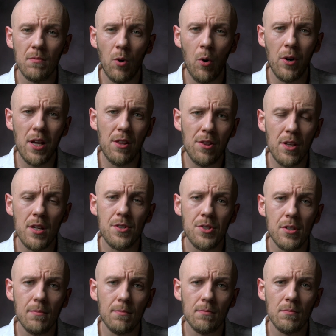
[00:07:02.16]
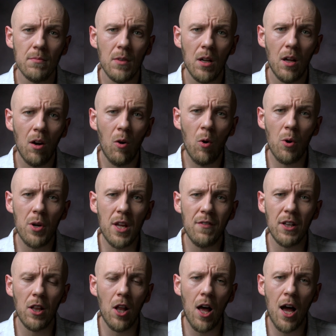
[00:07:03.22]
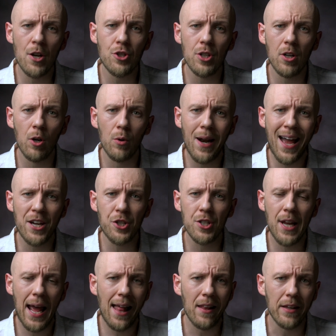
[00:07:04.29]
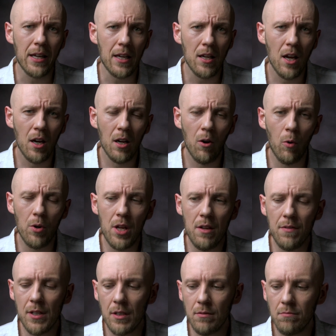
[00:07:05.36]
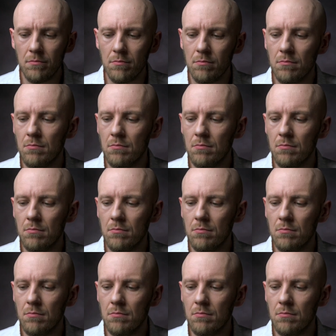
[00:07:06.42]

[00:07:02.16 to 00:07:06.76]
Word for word: or atheism or even logic or rationality or even